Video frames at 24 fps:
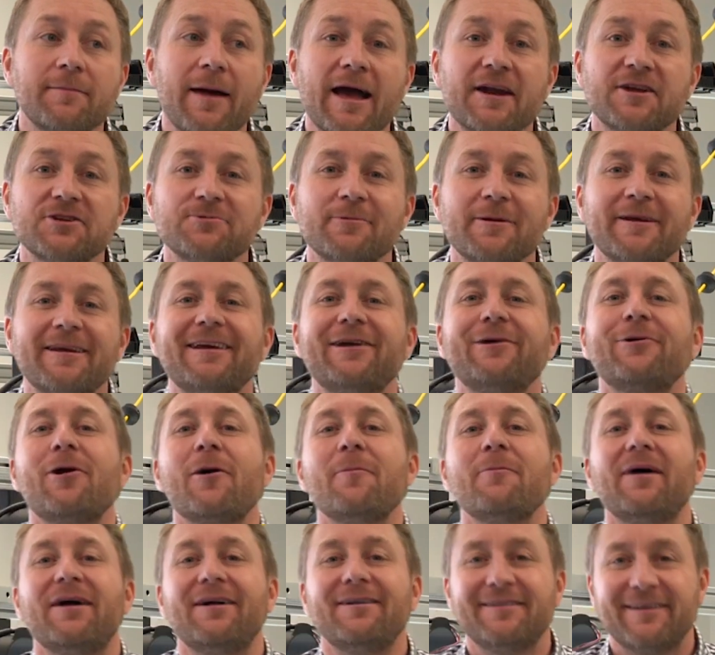Management here
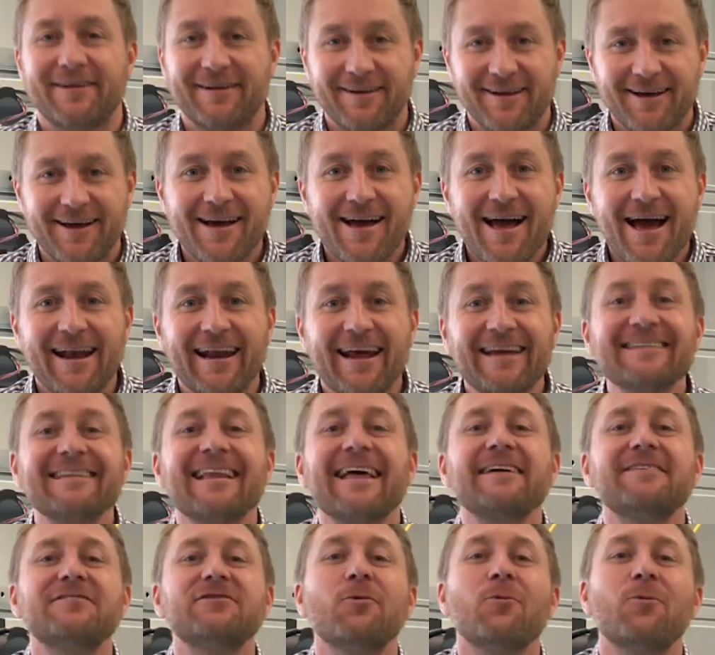at Belden, and I'd
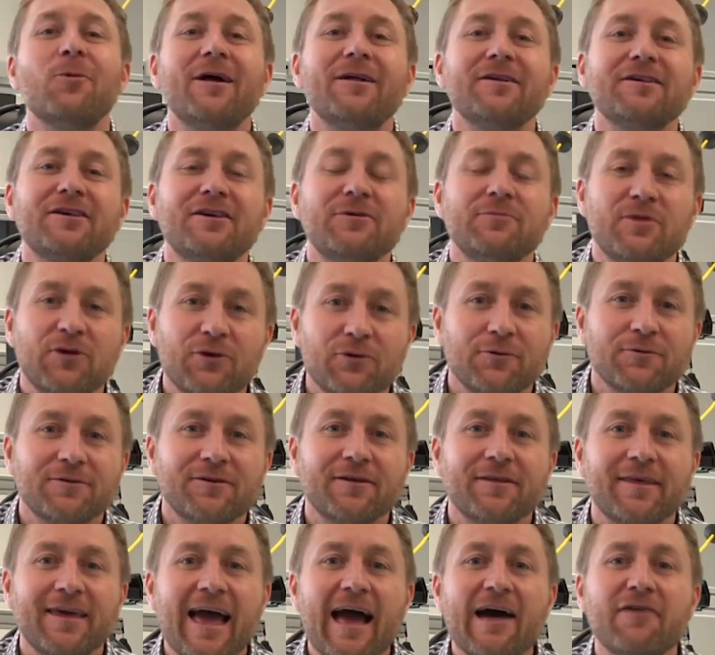like to welcome you
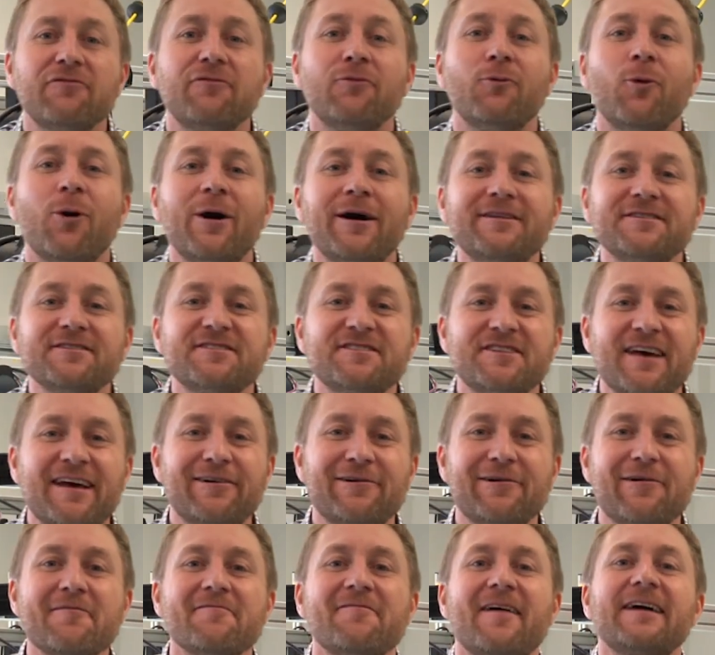to the F1
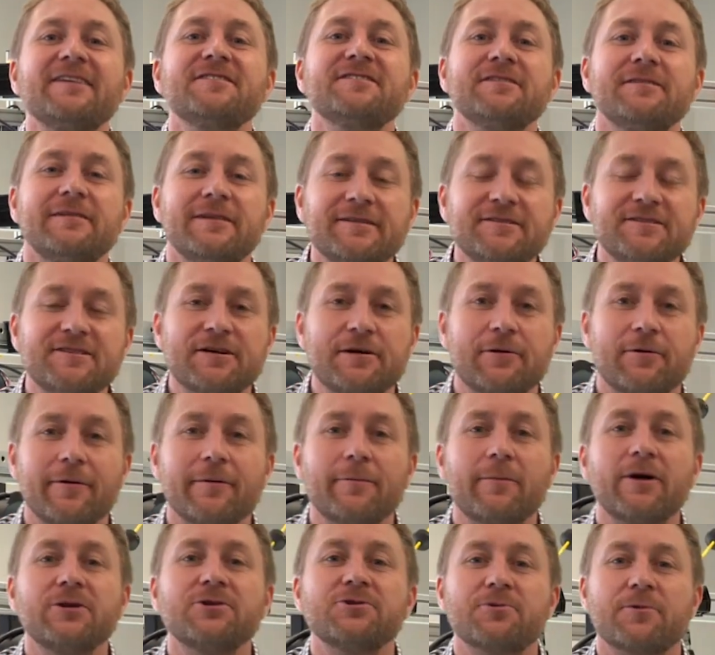Center of Excellence here in
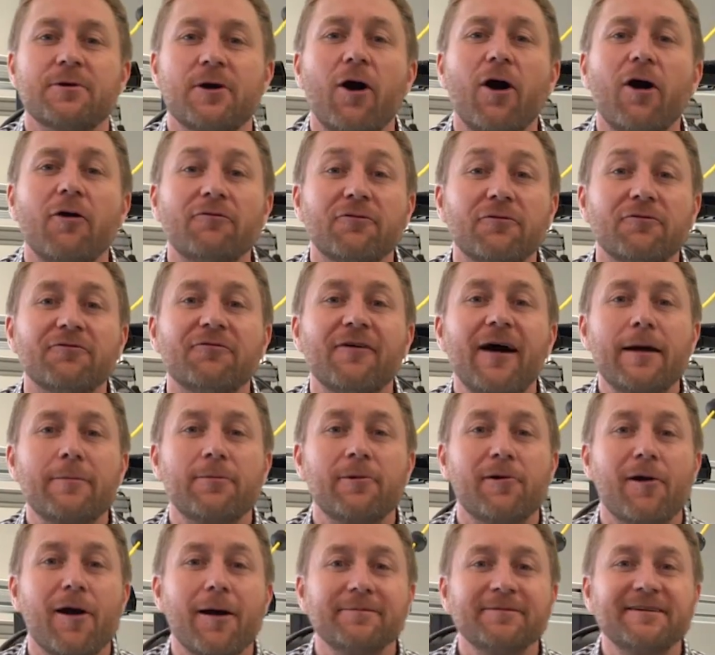Montreal for
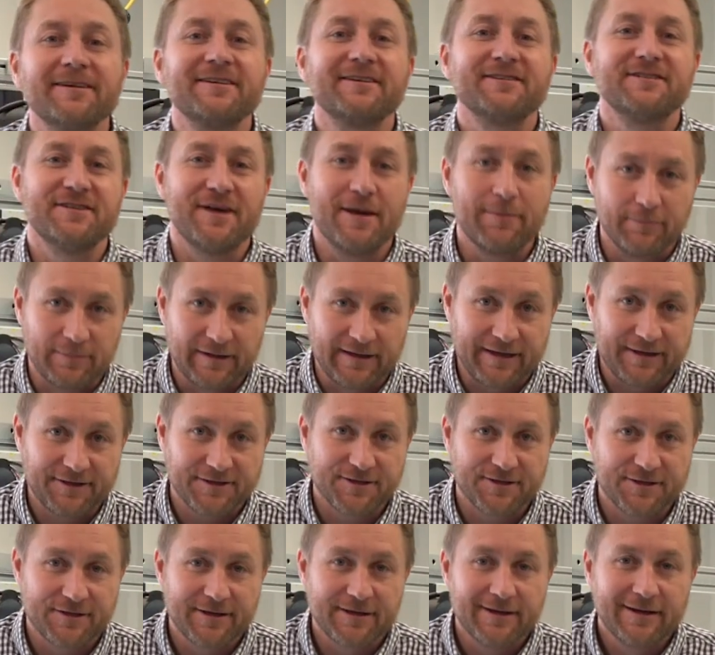fiber optic
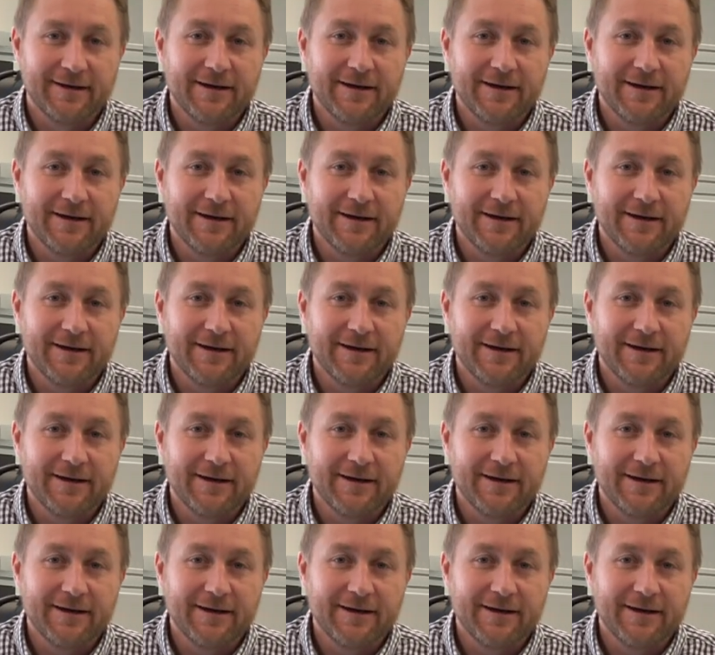assemblies.